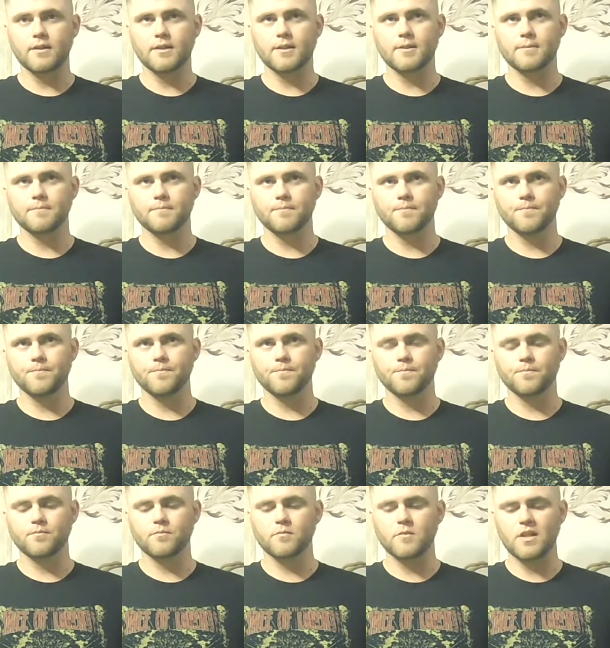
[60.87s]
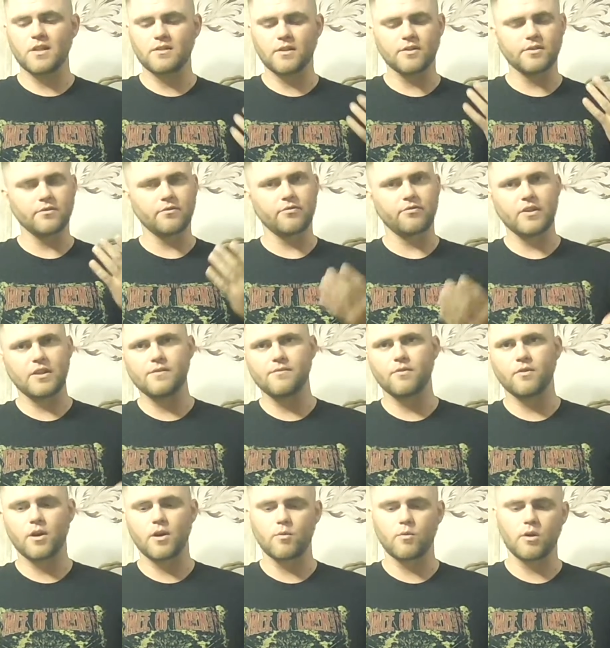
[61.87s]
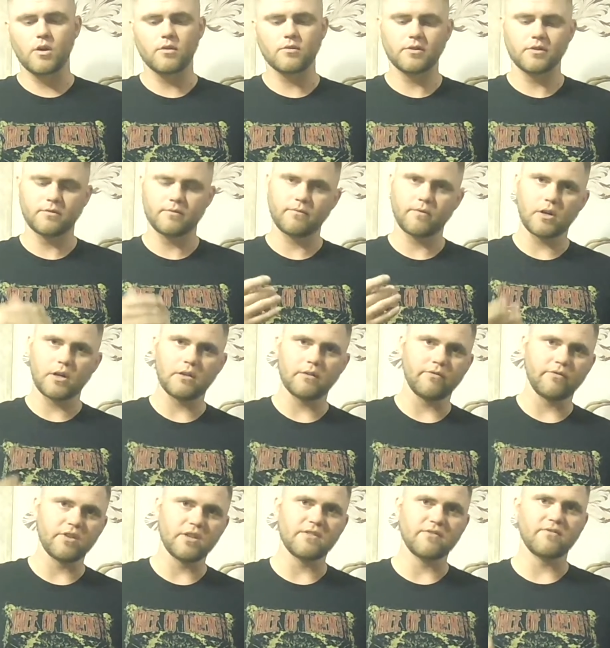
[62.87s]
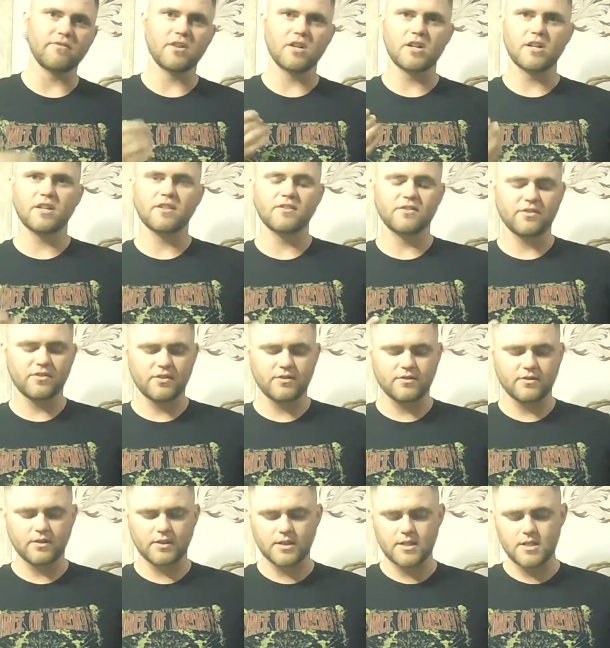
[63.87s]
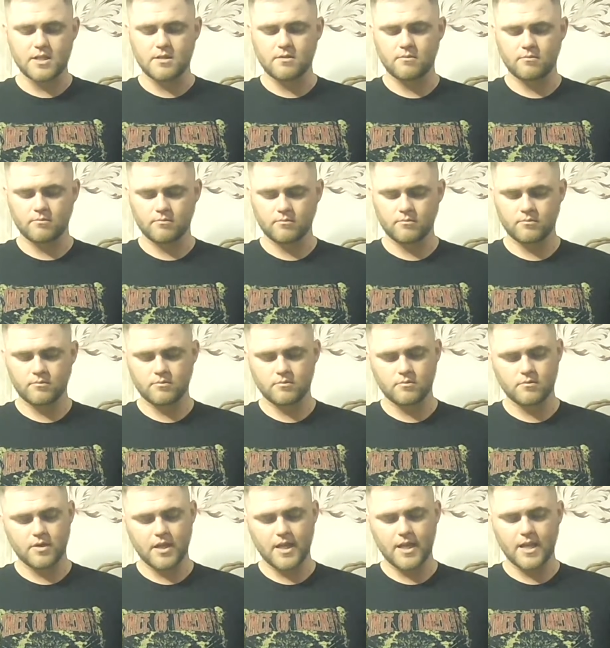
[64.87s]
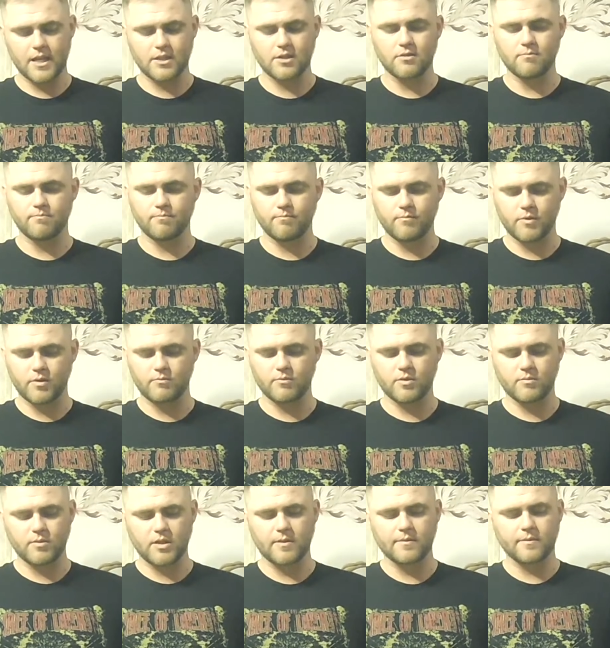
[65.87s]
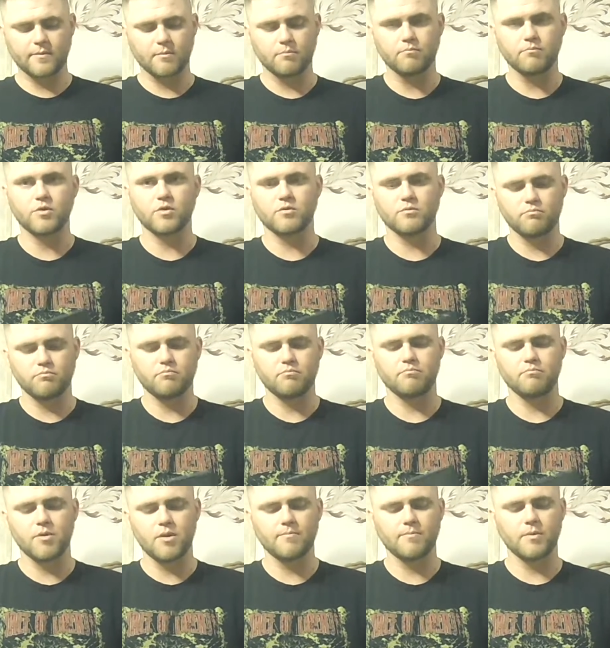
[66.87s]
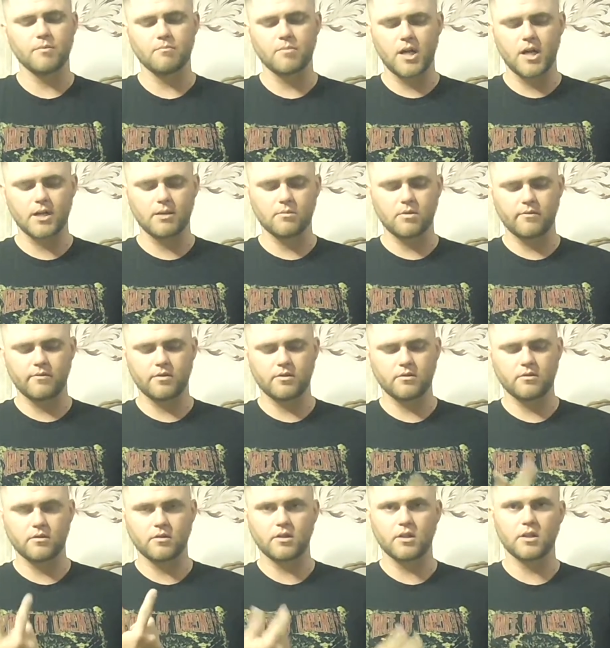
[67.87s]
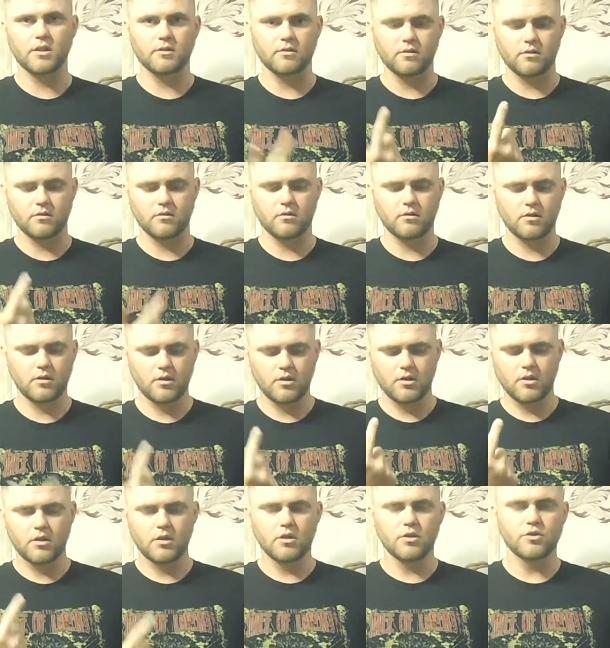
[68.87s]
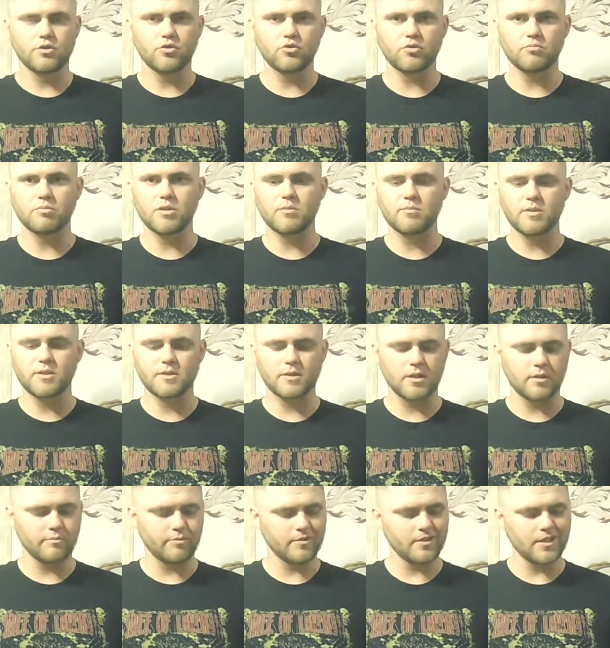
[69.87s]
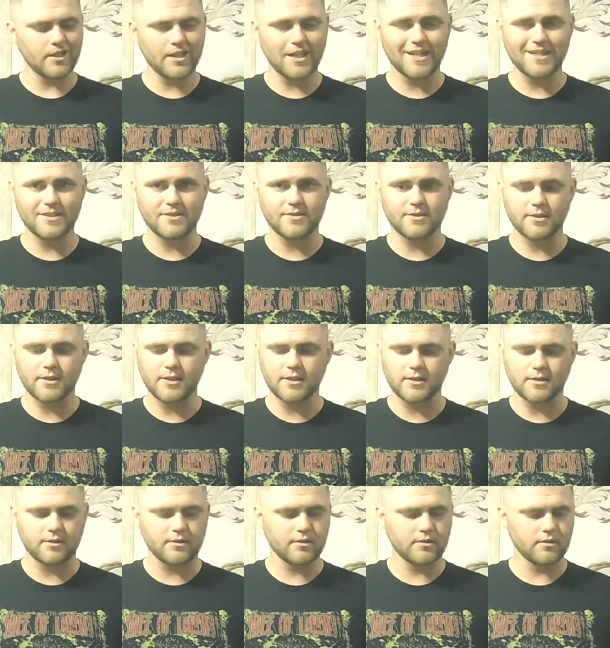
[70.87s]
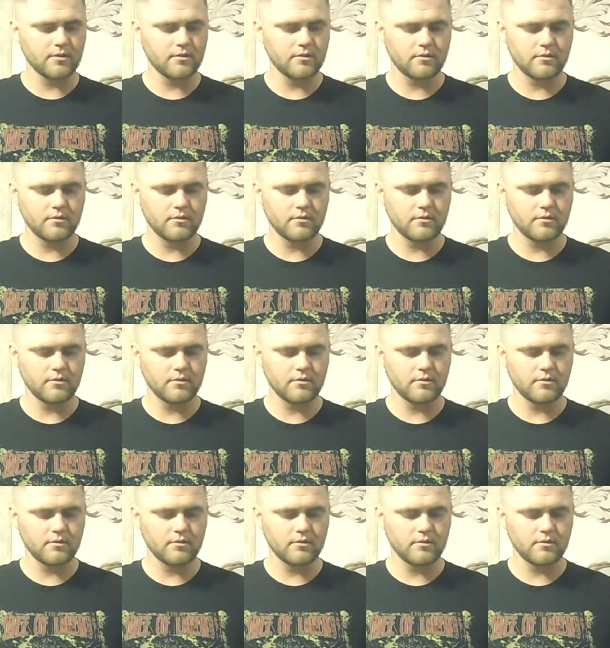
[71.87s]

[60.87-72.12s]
doesn't feed very well. It doesn't feed very consistently, and you can sometimes just bump the bottom of it to get it to shoot the BBs up, and that kind of sucks.